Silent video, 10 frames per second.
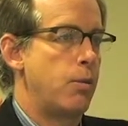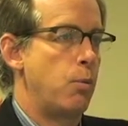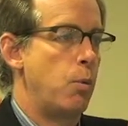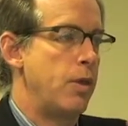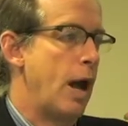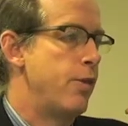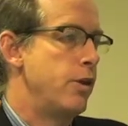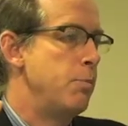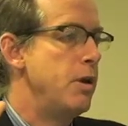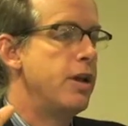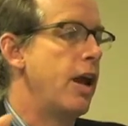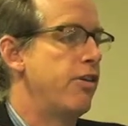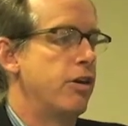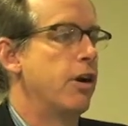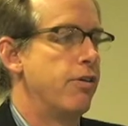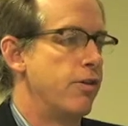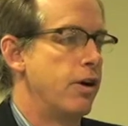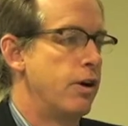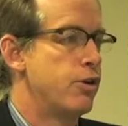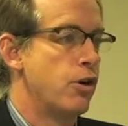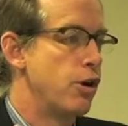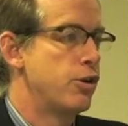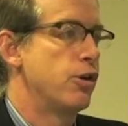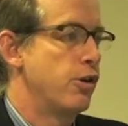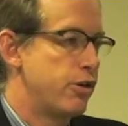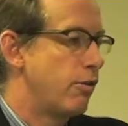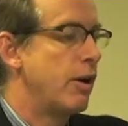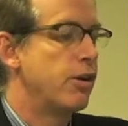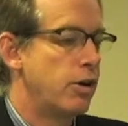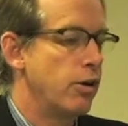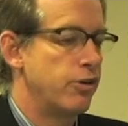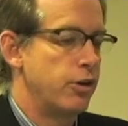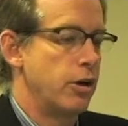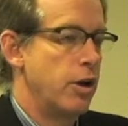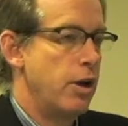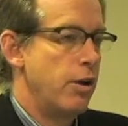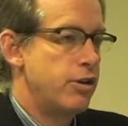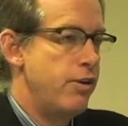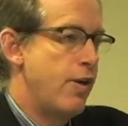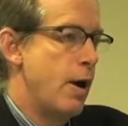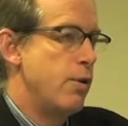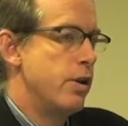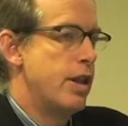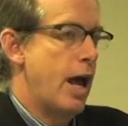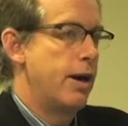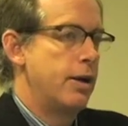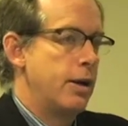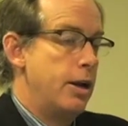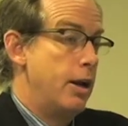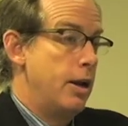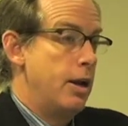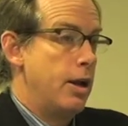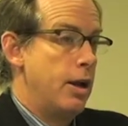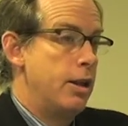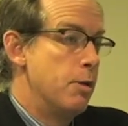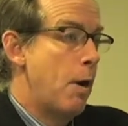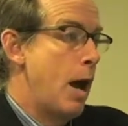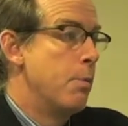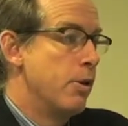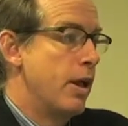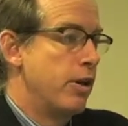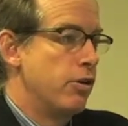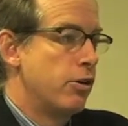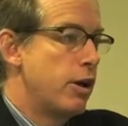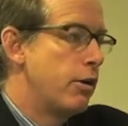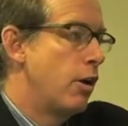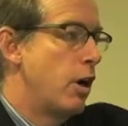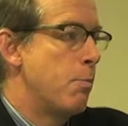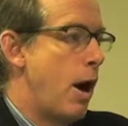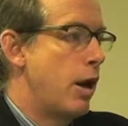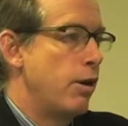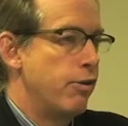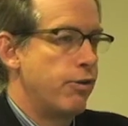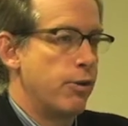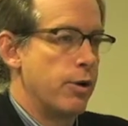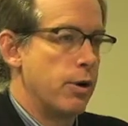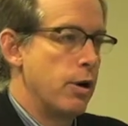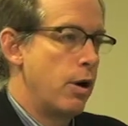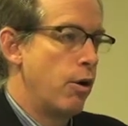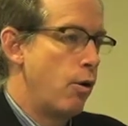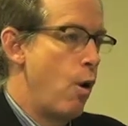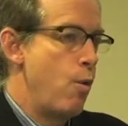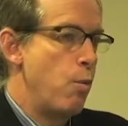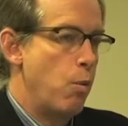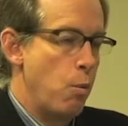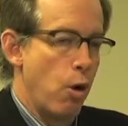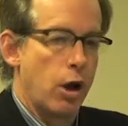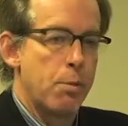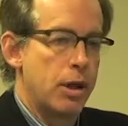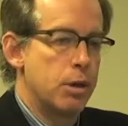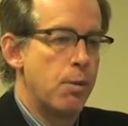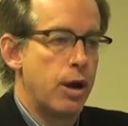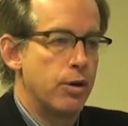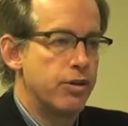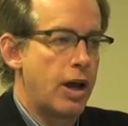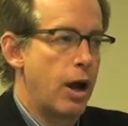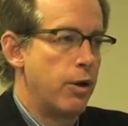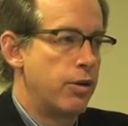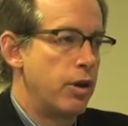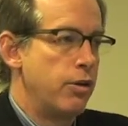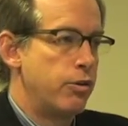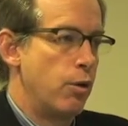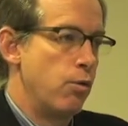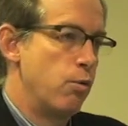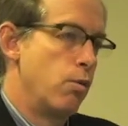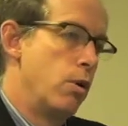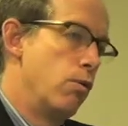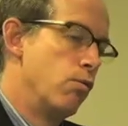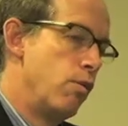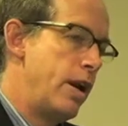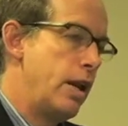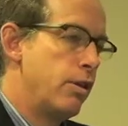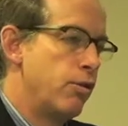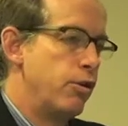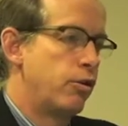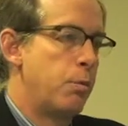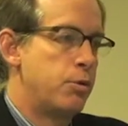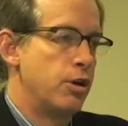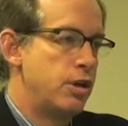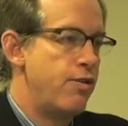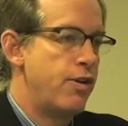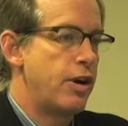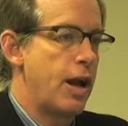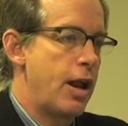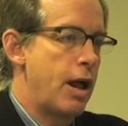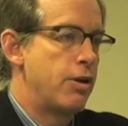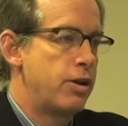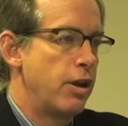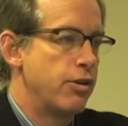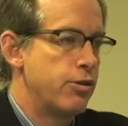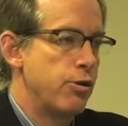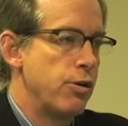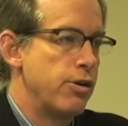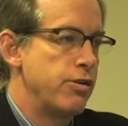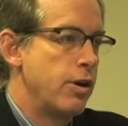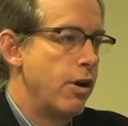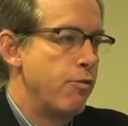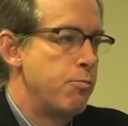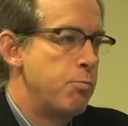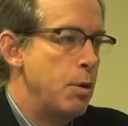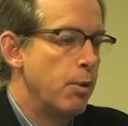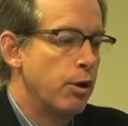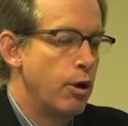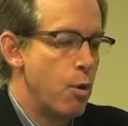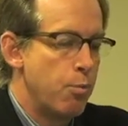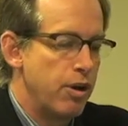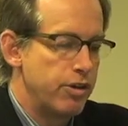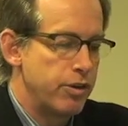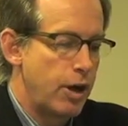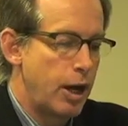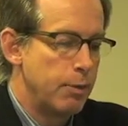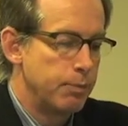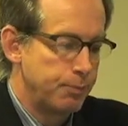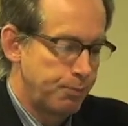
without the mediation of a church or a surrounding culture. She found in that, in the Bible, that is a literary model for her own work about the modern South. So reading through scripture, she figured out how to tell the stories of people in her own place and time.